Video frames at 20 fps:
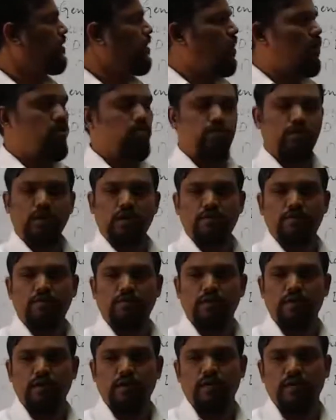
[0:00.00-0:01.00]
out of
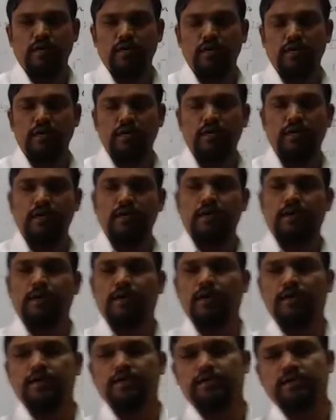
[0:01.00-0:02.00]

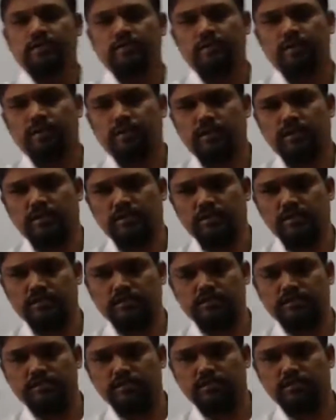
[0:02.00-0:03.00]
187 countries.